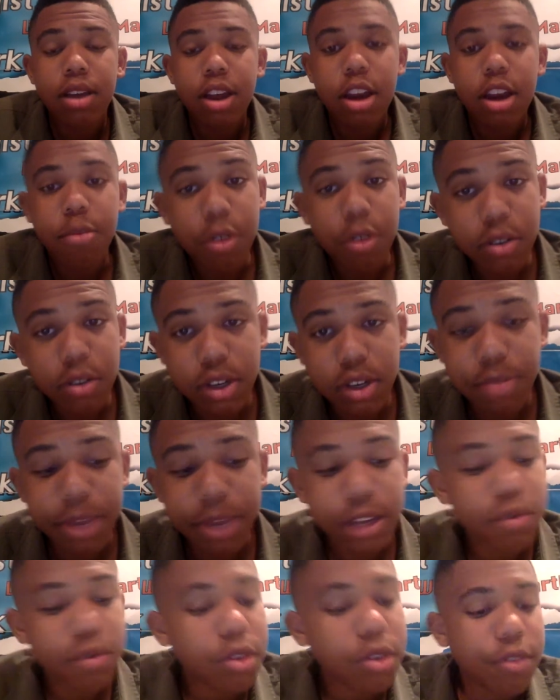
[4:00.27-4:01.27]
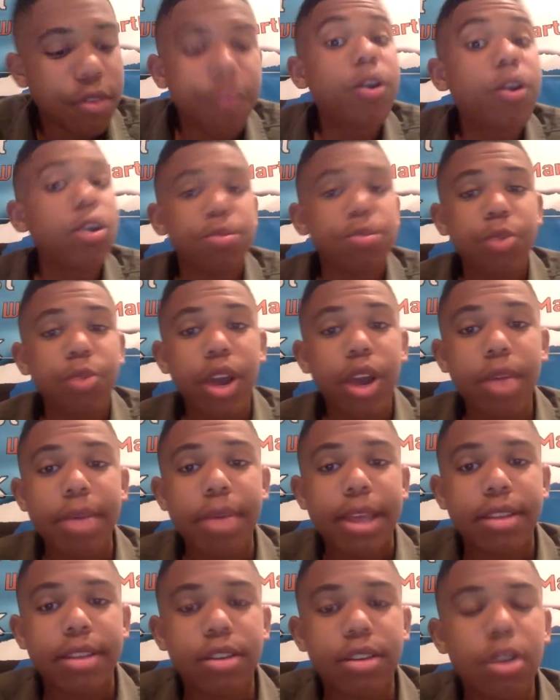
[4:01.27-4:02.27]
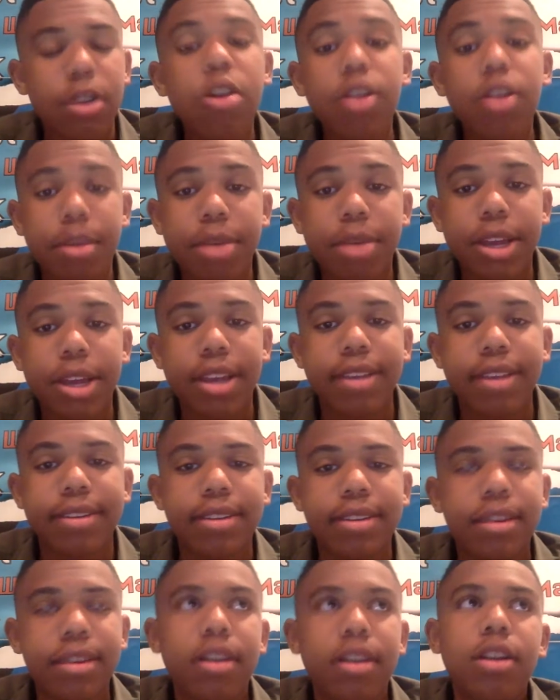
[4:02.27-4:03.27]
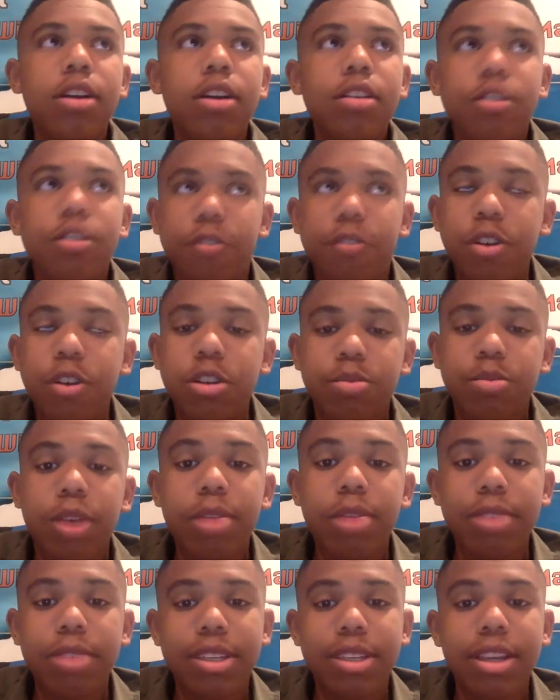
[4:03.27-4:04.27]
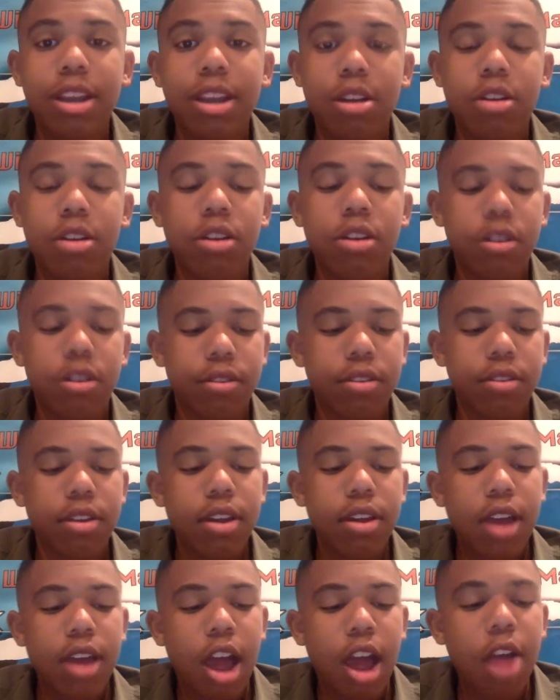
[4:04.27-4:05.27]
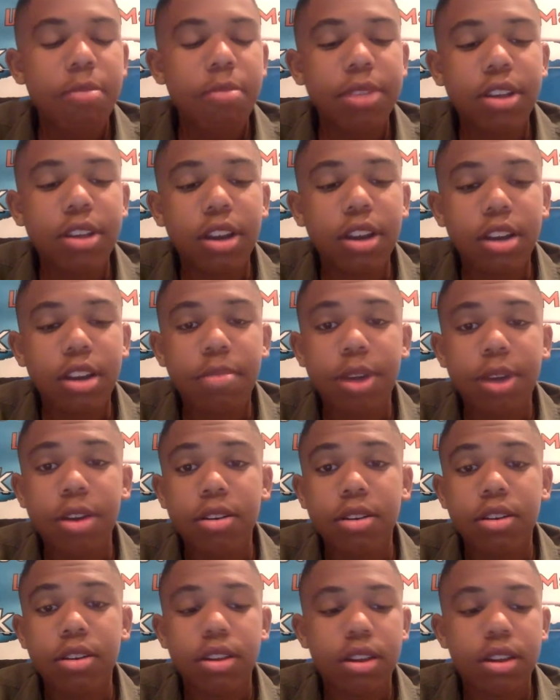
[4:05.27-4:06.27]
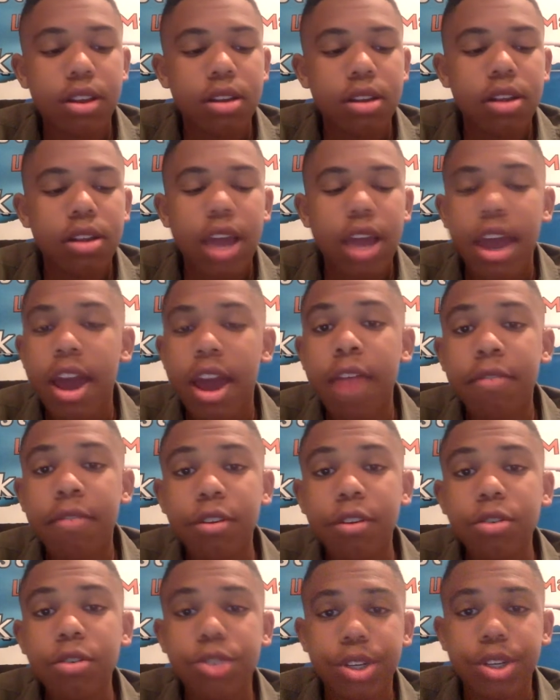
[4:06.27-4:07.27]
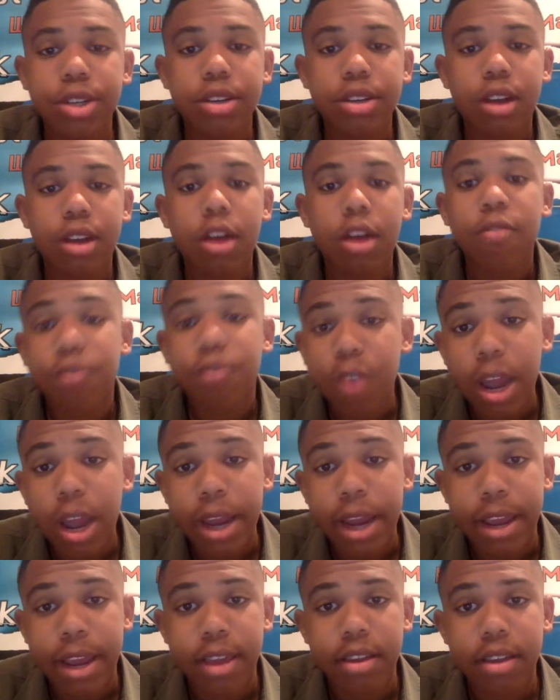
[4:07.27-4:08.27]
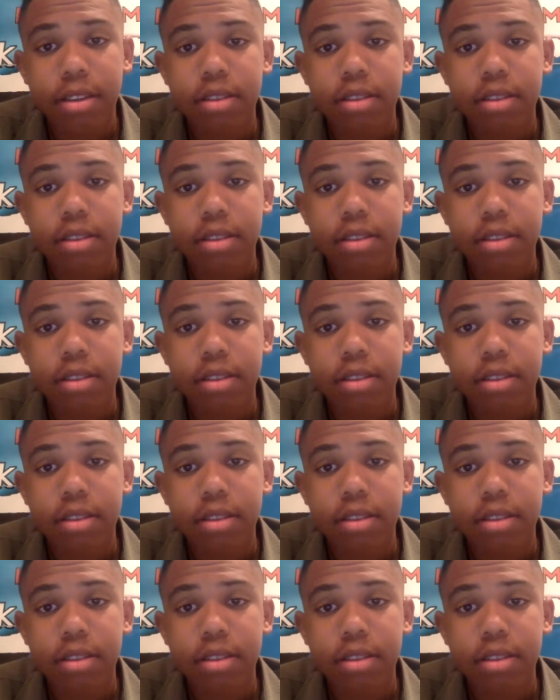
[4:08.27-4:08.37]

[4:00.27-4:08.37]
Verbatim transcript: Now, prosimians were the first primates, early monkeys, the first primates to get on Earth. I'll be talking about evolution on Friday